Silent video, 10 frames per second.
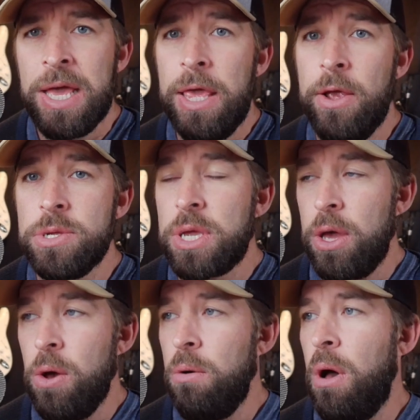Years
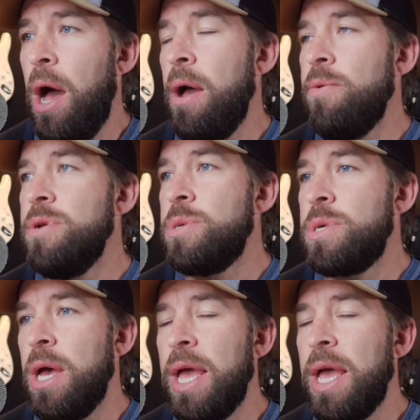ago, I was uh,